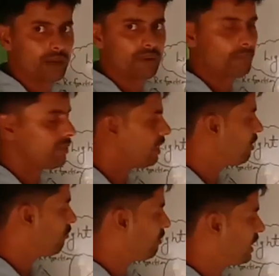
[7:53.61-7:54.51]

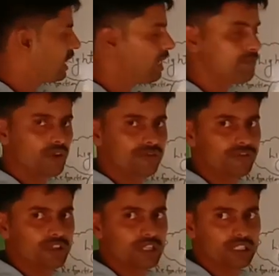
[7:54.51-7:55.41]
remembered with the help of
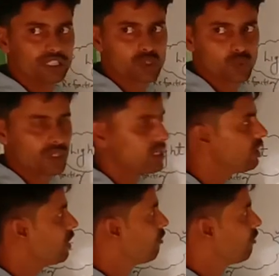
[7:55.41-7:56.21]
this word,